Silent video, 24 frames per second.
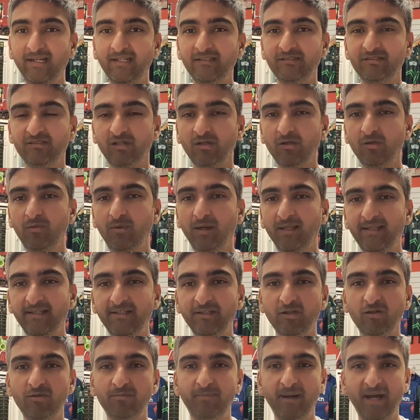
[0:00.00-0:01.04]
So whether
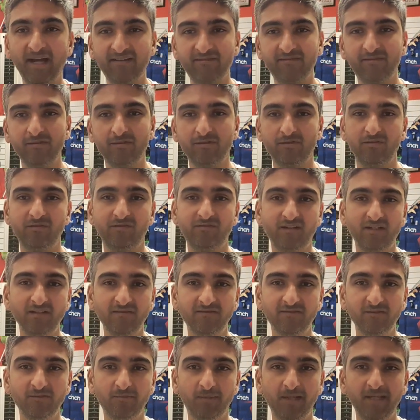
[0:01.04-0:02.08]
you're a back foot or a
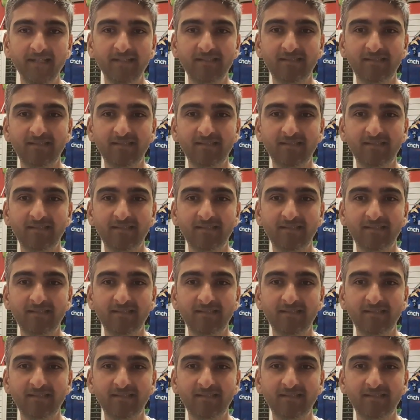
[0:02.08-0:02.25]
front foot player